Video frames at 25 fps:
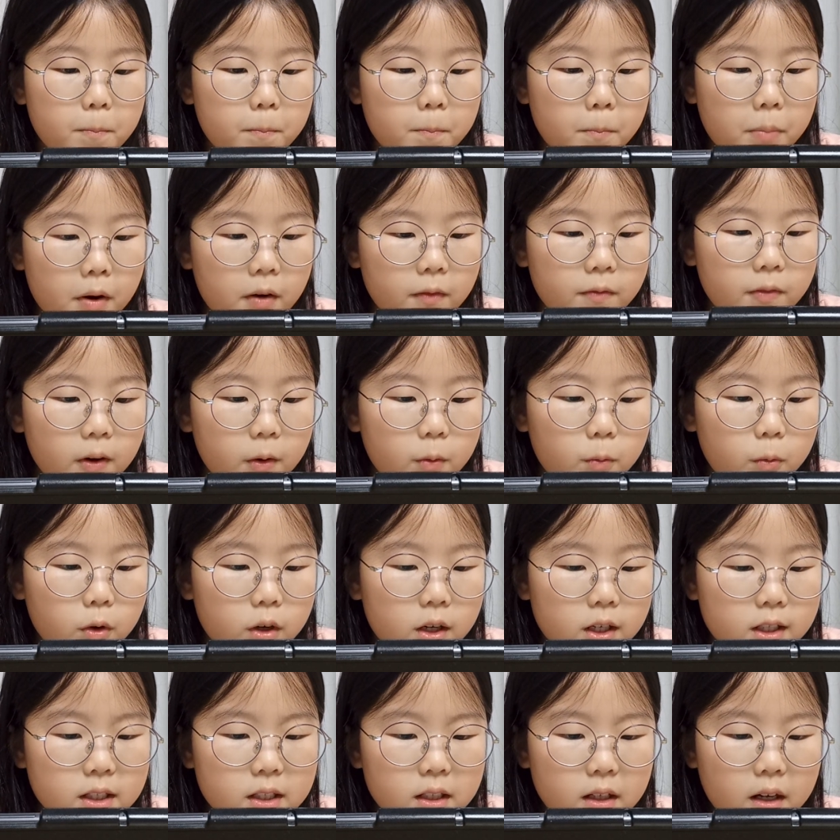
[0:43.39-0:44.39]
Perfect for
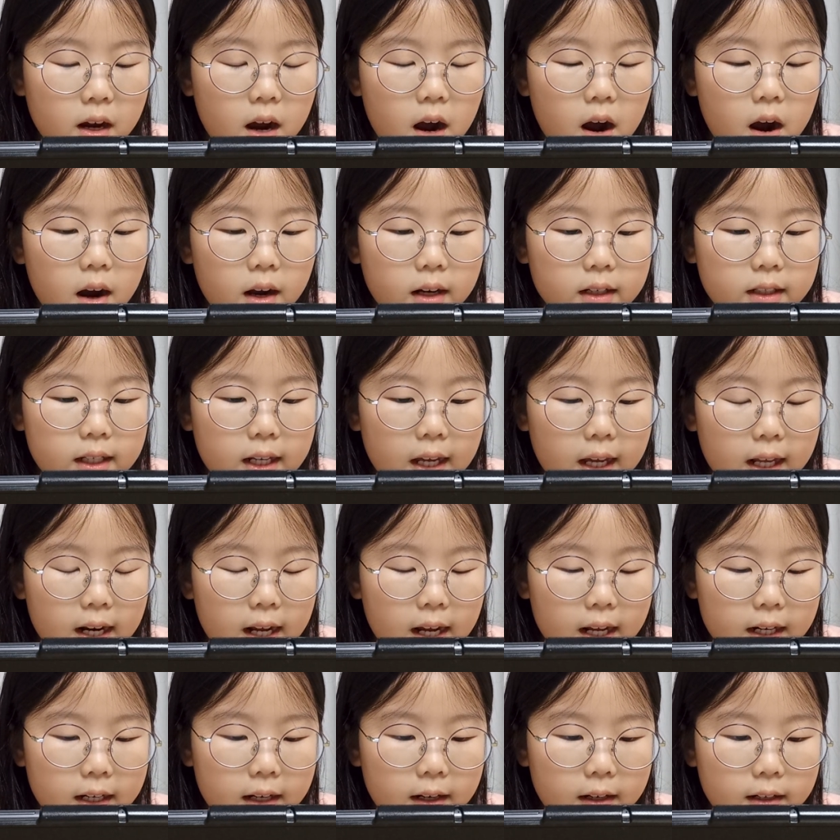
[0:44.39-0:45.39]
the sukkot, Dad
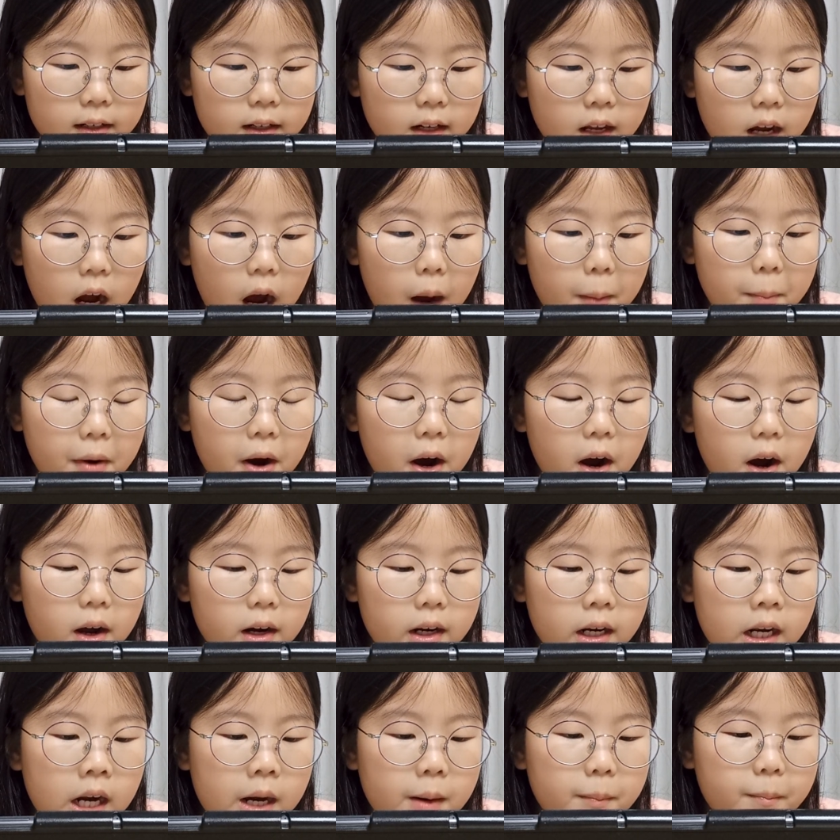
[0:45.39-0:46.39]
added. Come
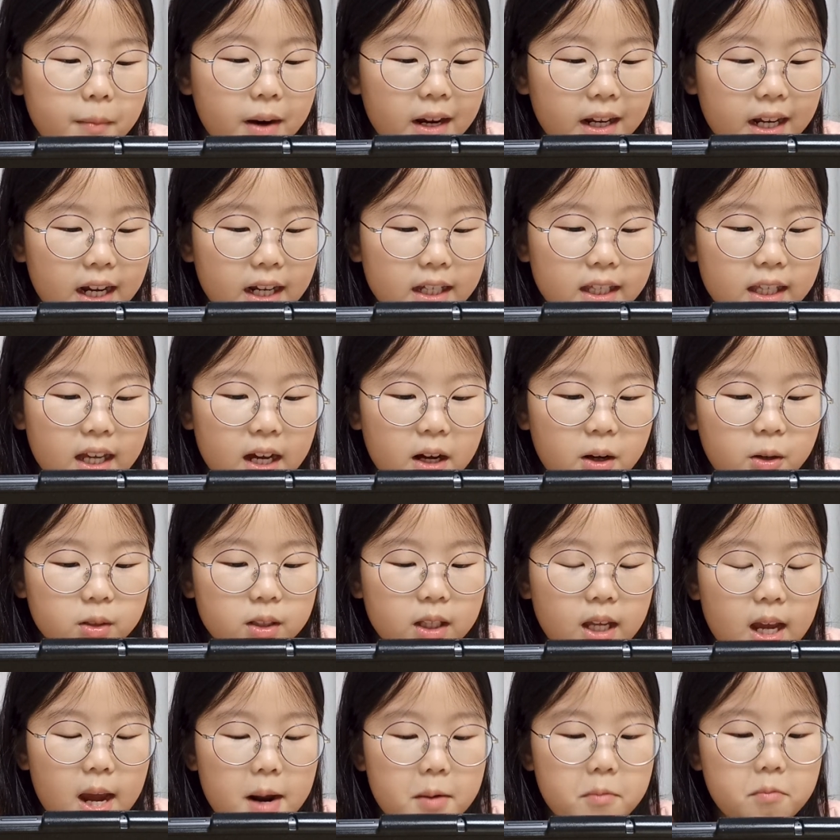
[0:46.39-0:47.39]
on, Micah yelled
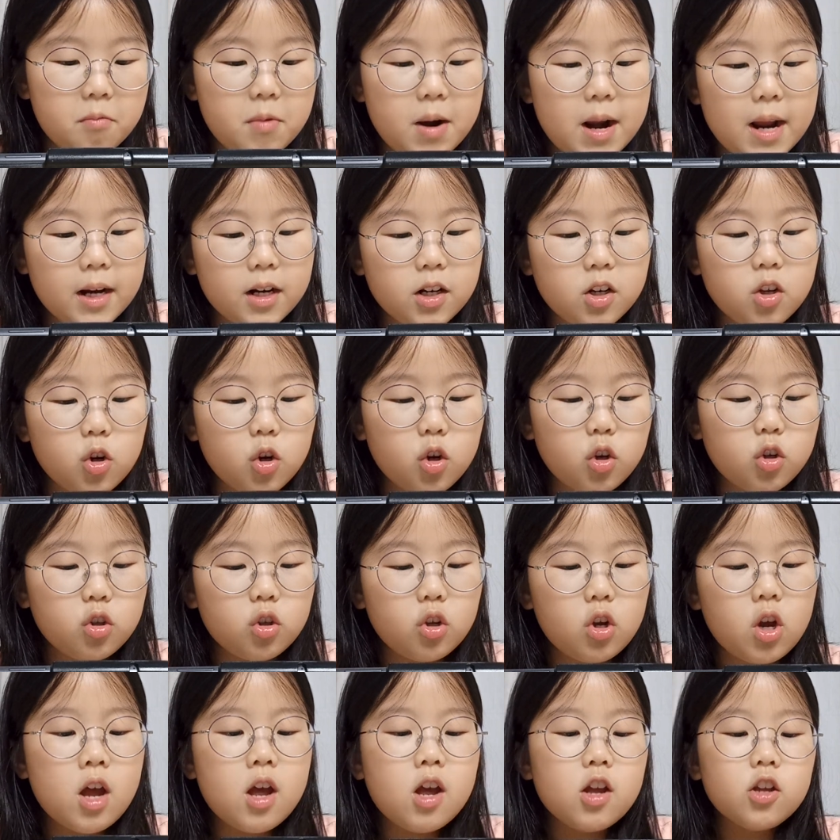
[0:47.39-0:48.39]
and ran to
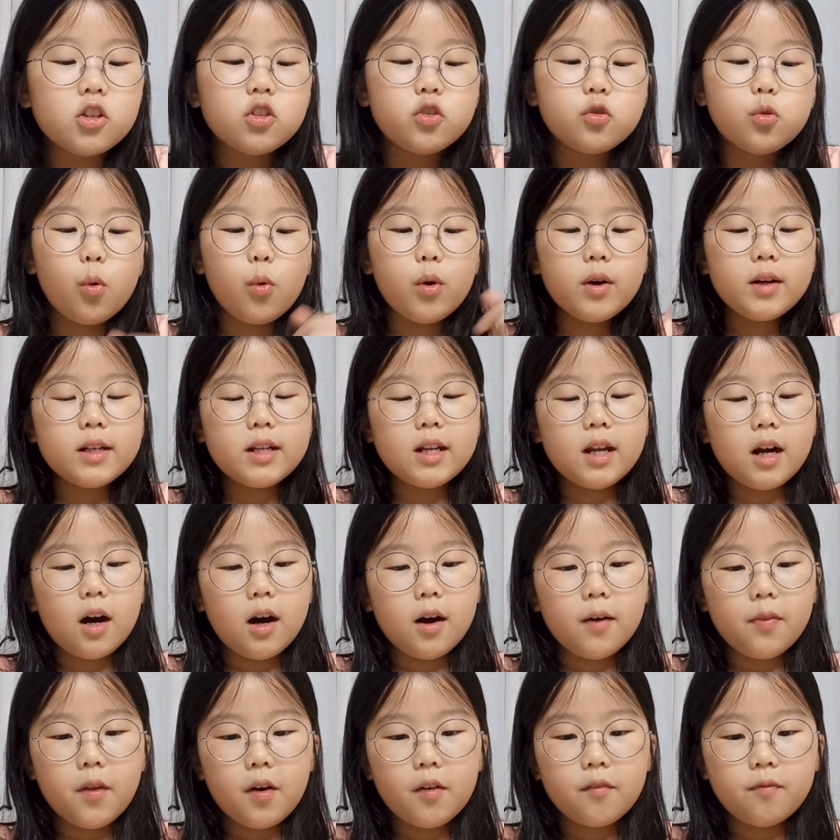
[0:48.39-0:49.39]
join the
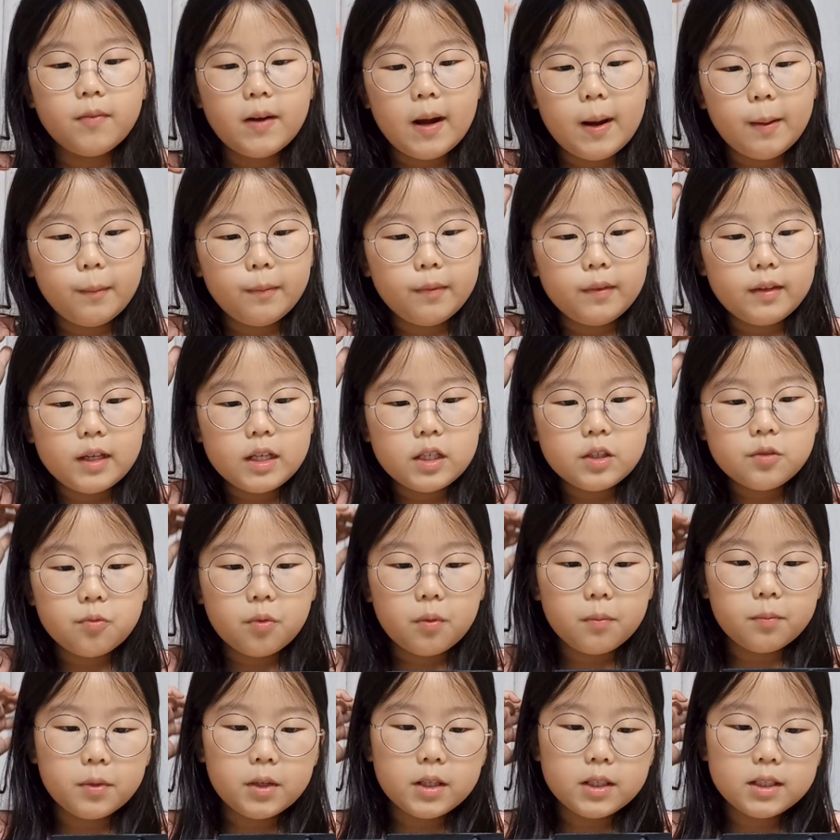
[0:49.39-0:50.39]
other families
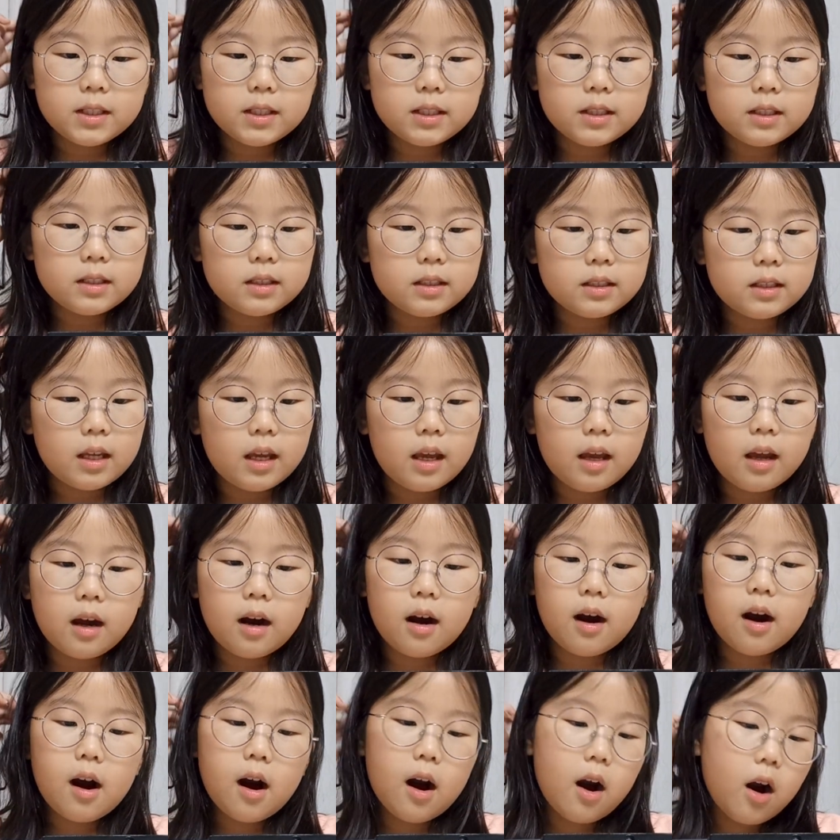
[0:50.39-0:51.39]
from the
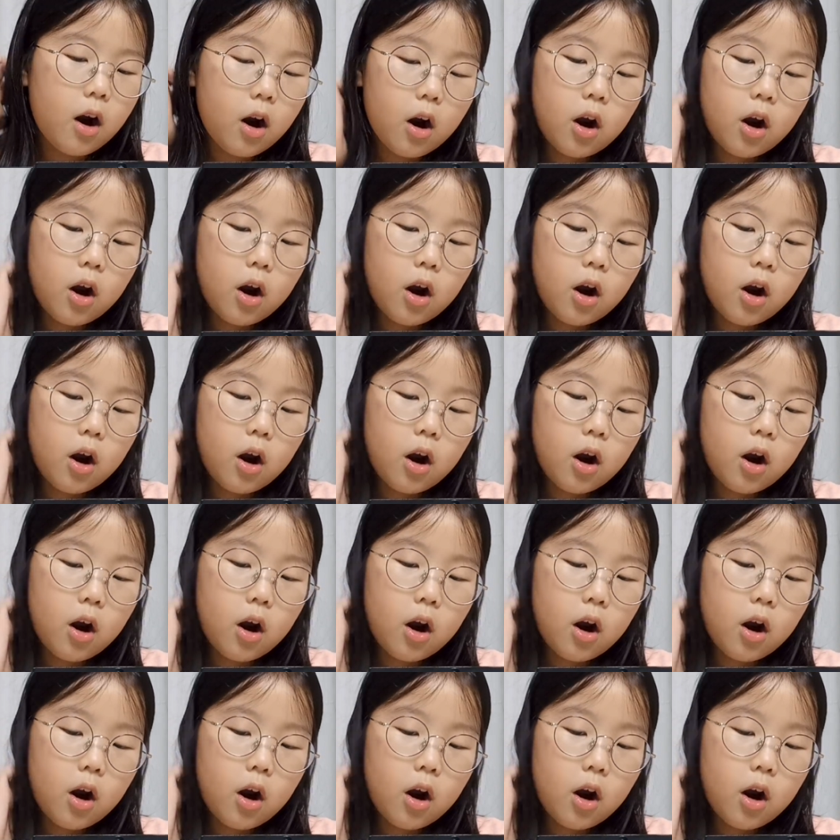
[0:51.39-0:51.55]
seance.